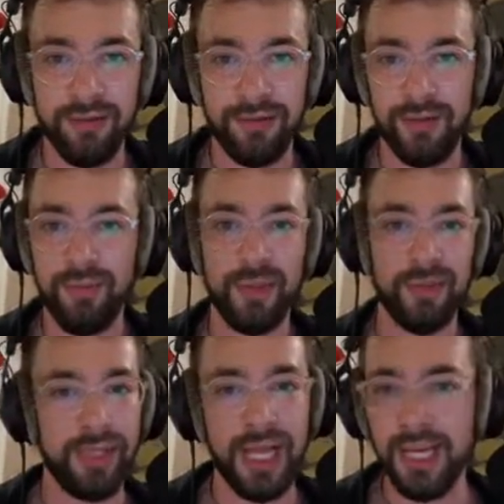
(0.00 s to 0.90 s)
if you've
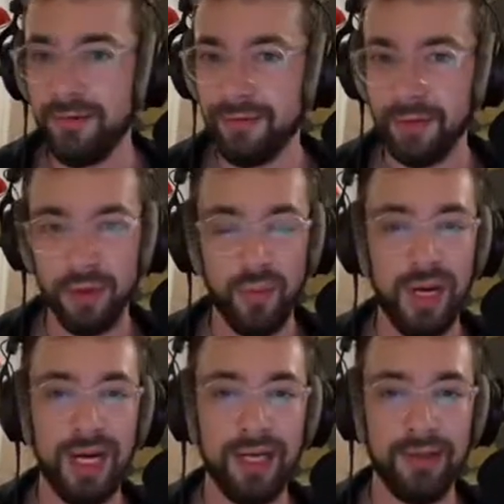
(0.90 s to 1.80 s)
been playing for a
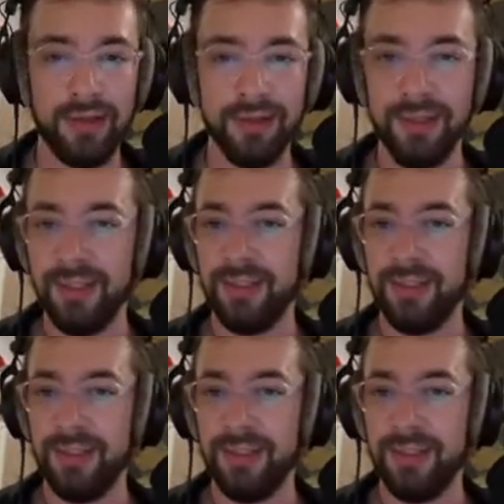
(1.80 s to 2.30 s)
while,